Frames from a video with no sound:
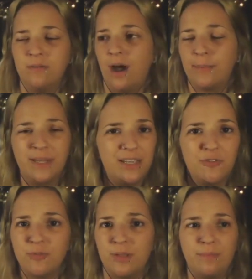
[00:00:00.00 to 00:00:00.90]
I'm gonna hear
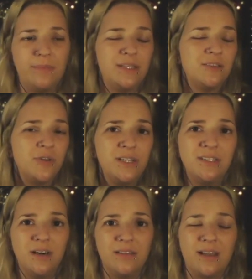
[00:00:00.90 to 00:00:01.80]
from them. It's already
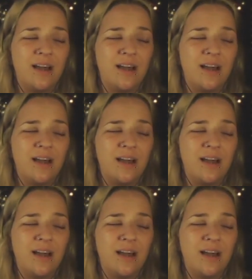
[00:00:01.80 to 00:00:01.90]
done. Like